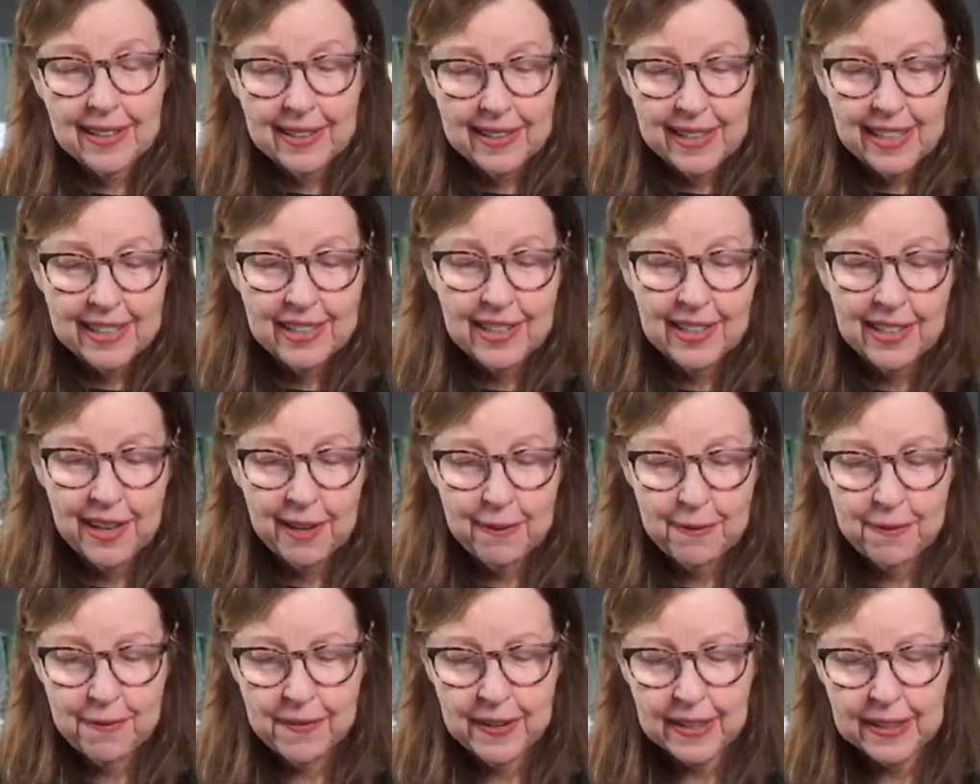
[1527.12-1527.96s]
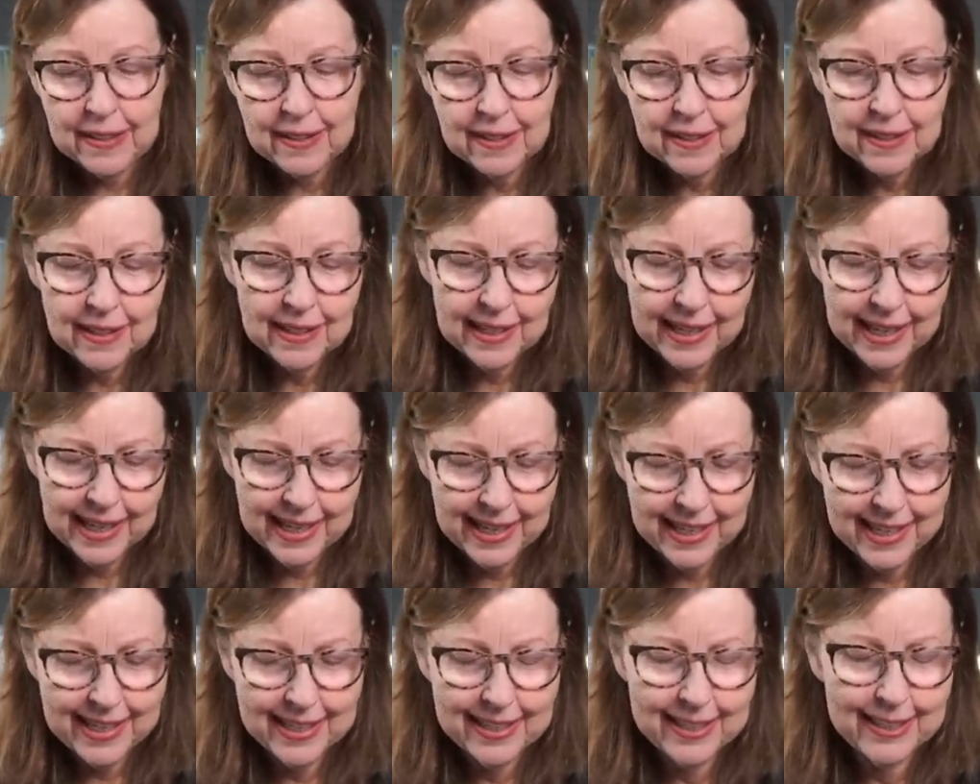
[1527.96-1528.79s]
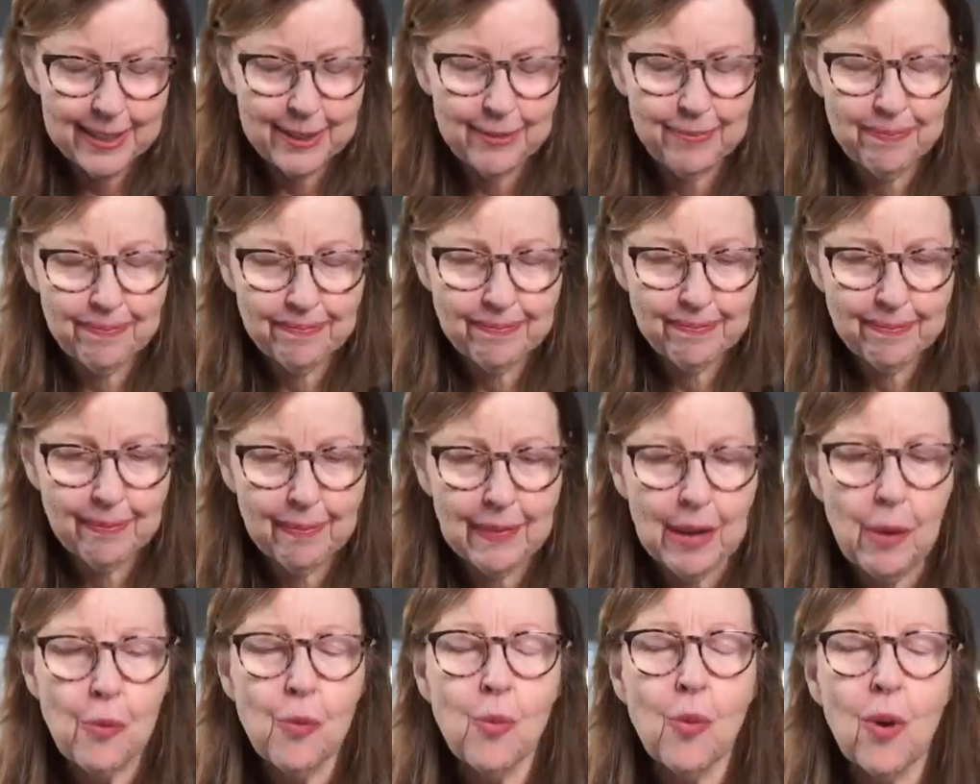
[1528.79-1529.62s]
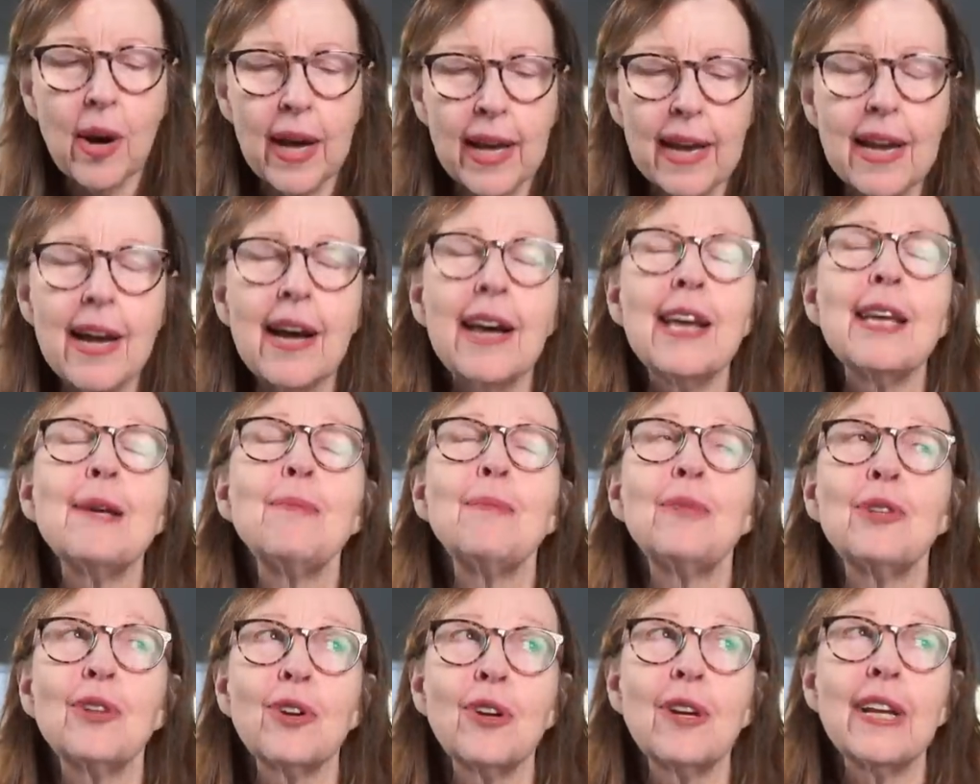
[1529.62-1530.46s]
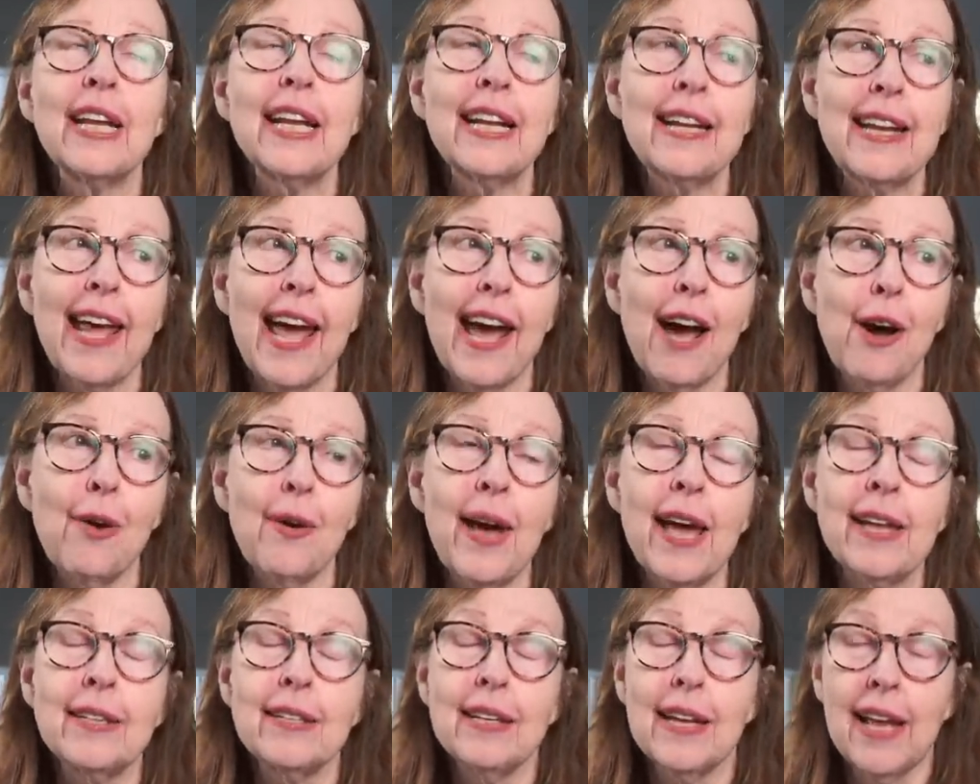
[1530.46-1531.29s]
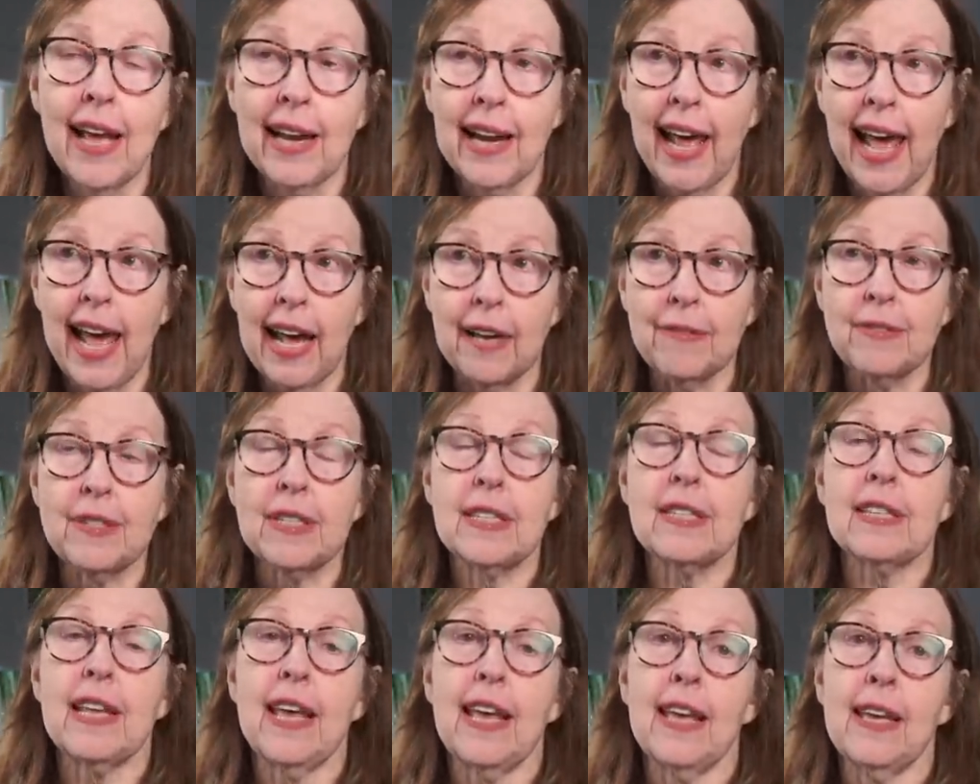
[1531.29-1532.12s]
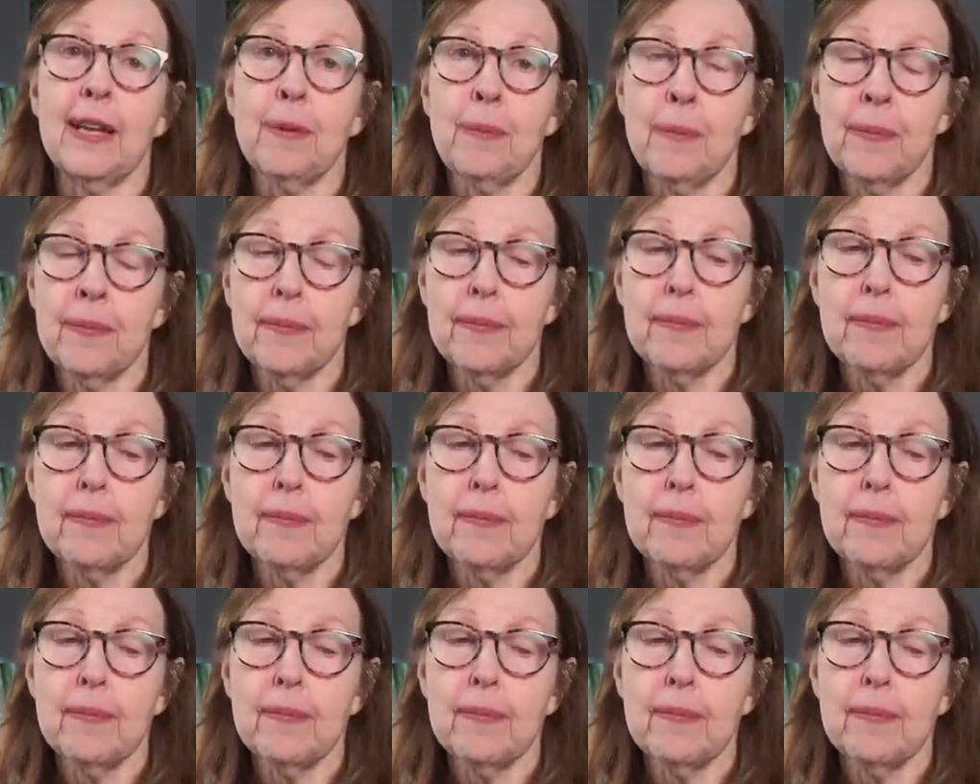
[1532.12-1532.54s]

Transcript: I, I, feel like what I am learning now, and, and I have to say,